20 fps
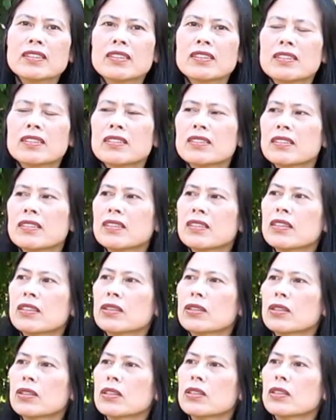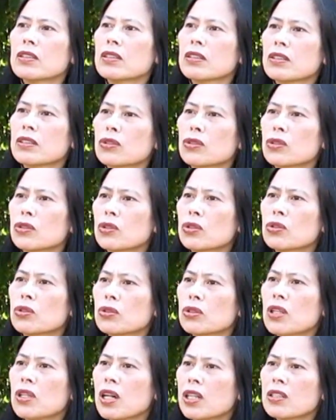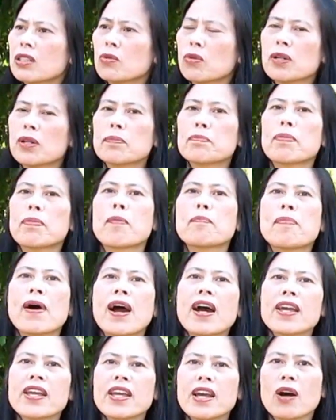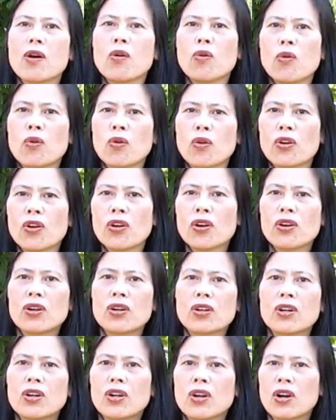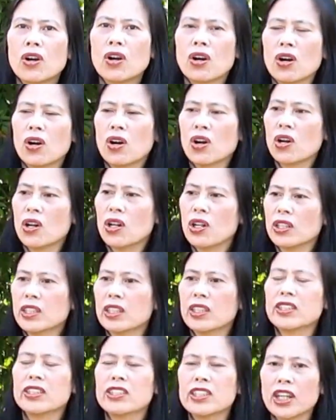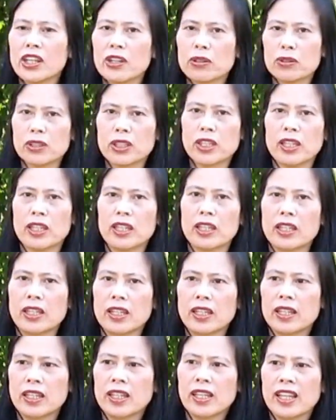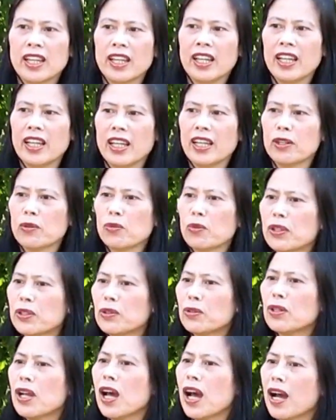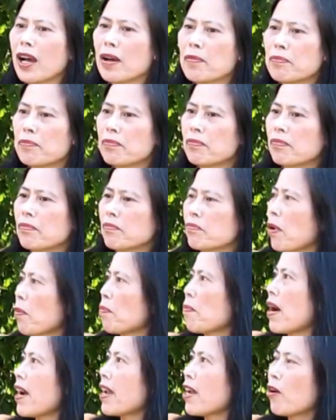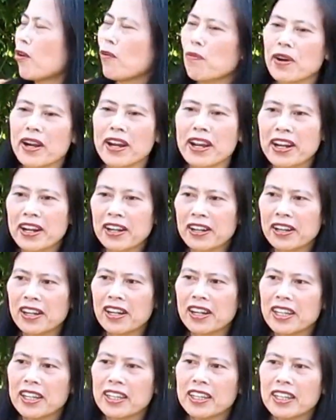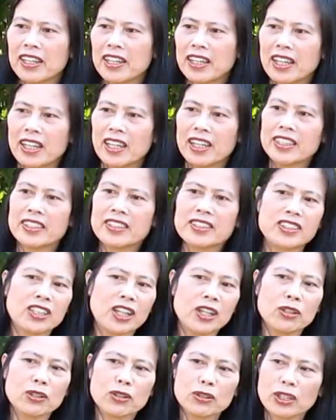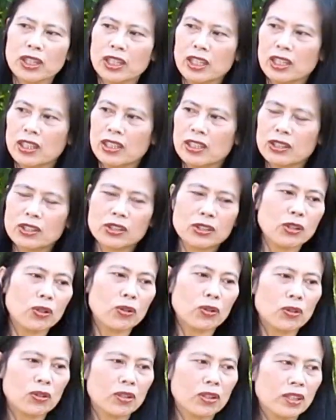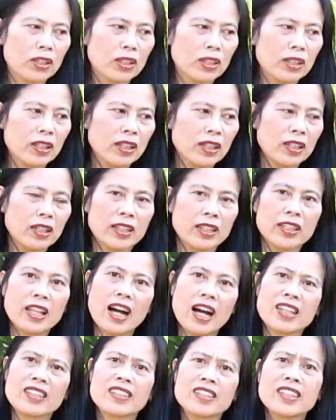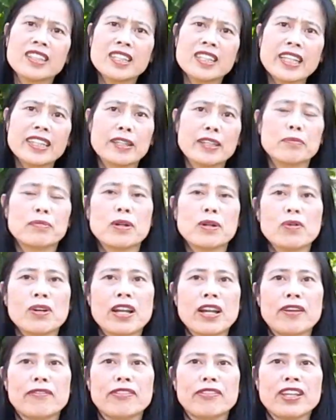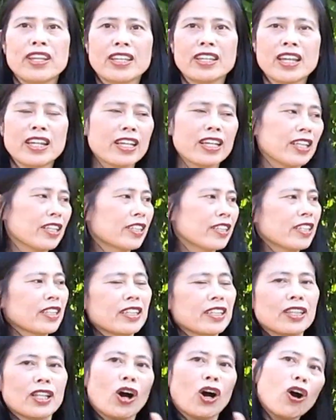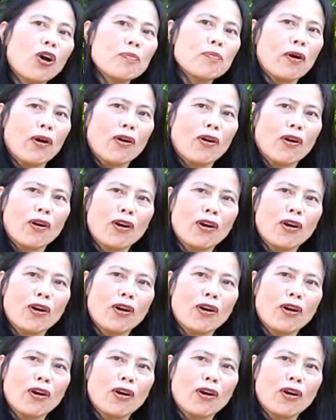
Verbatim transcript: I don't know. No, the other one, papaya or or chayote. Chayote, and we don't have papaya over here, and chayote. So the alternative, the one I'm thinking, is the opo.